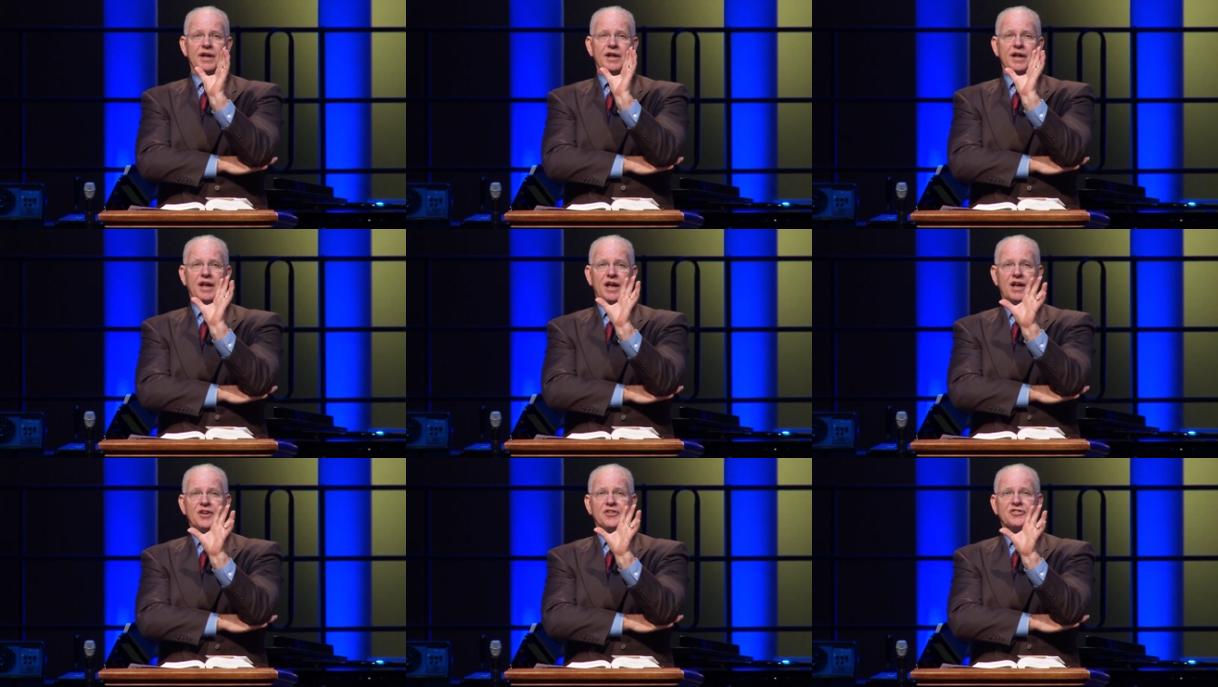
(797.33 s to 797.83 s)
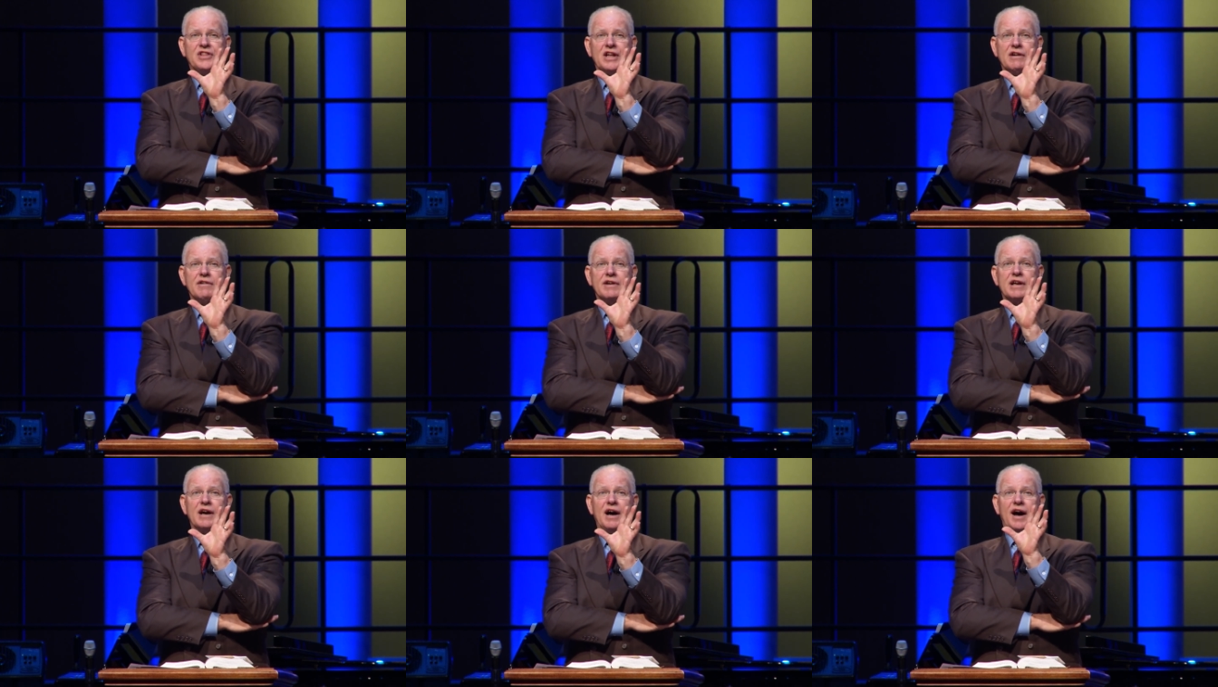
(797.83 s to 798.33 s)
Is there
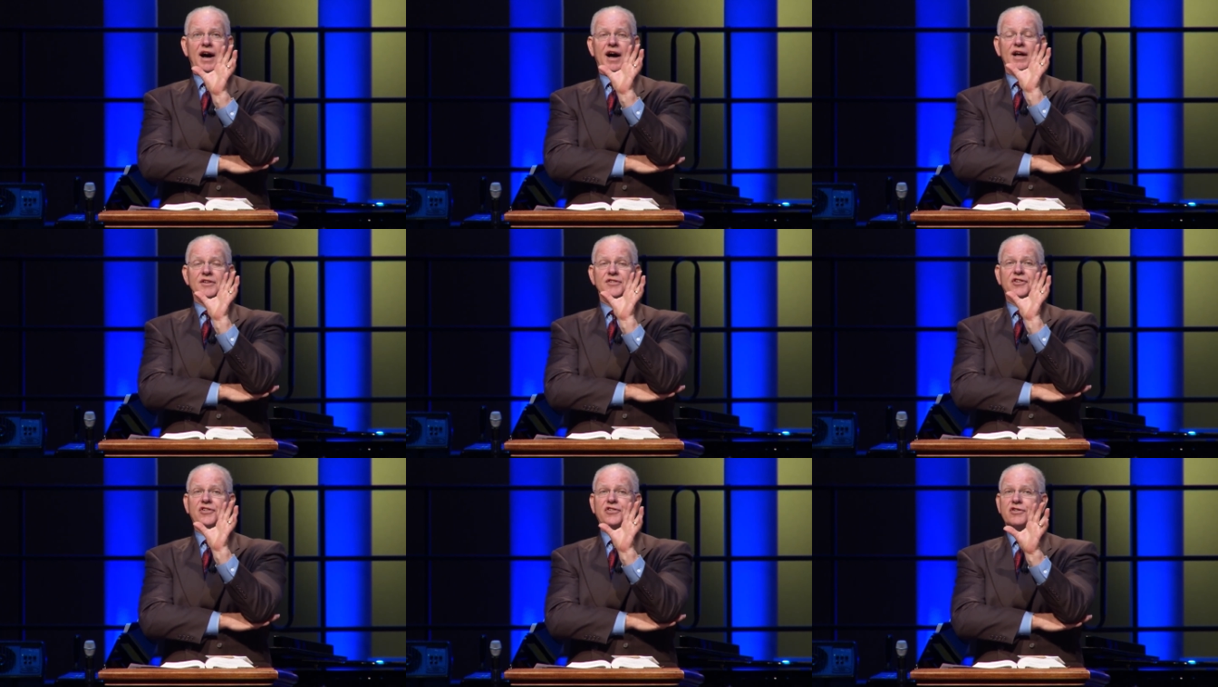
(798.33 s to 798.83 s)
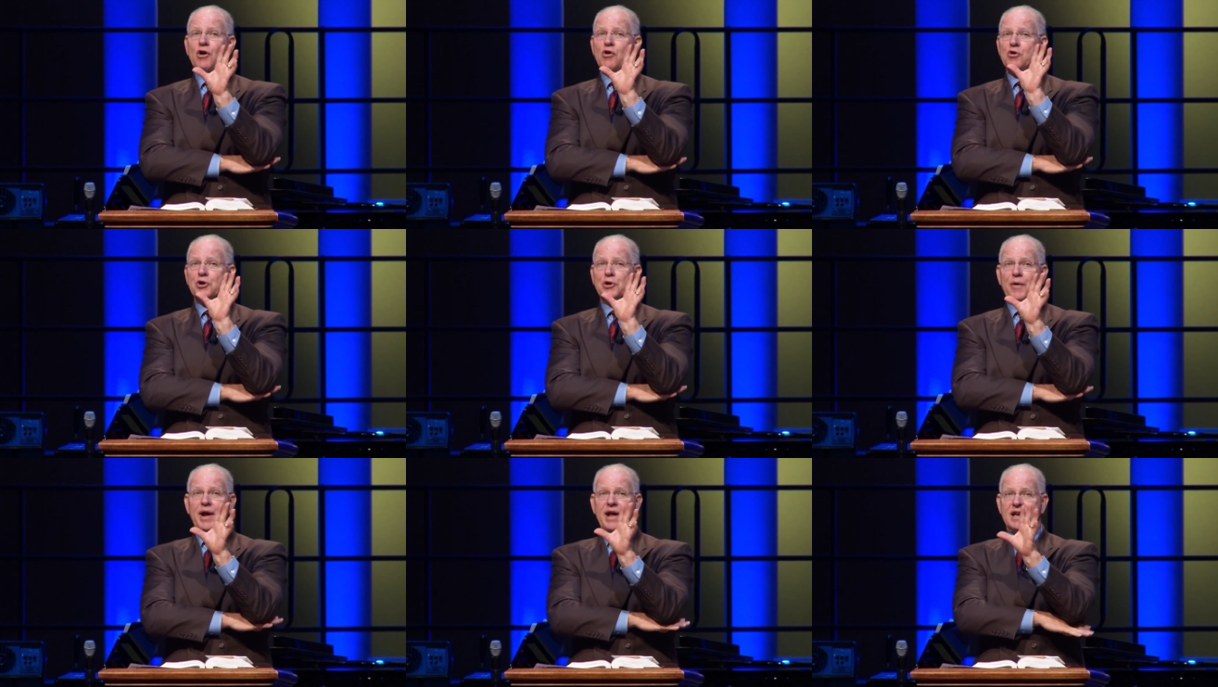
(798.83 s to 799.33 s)
a God so
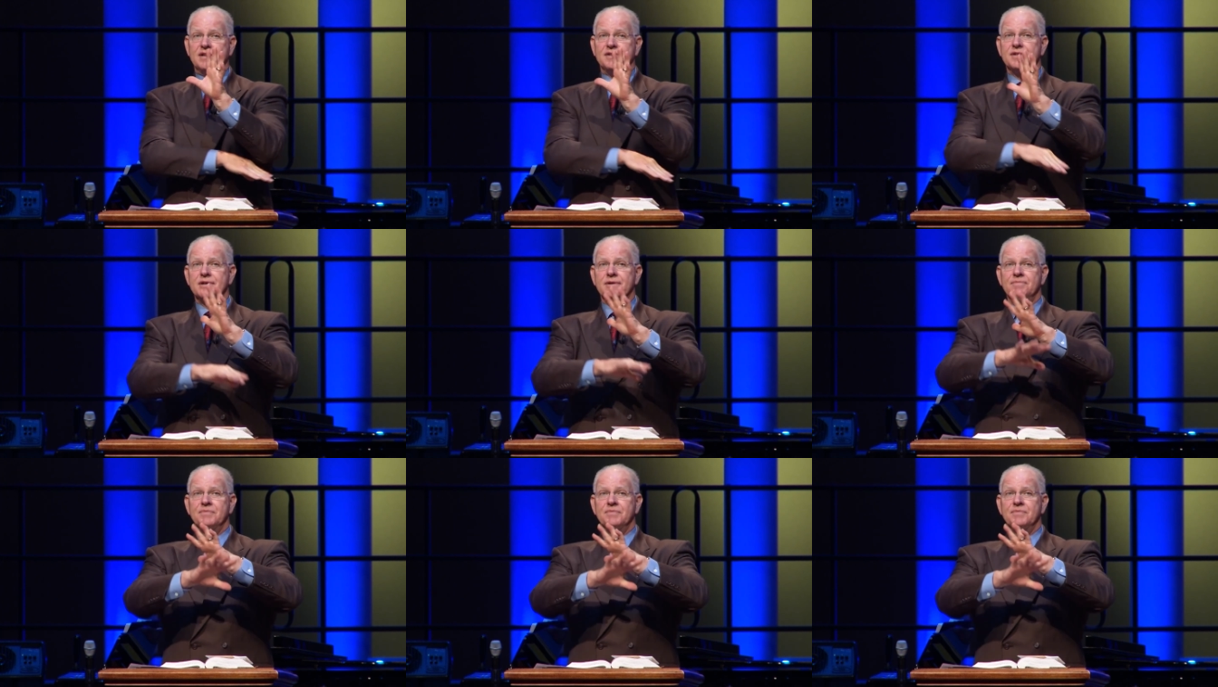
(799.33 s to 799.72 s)
great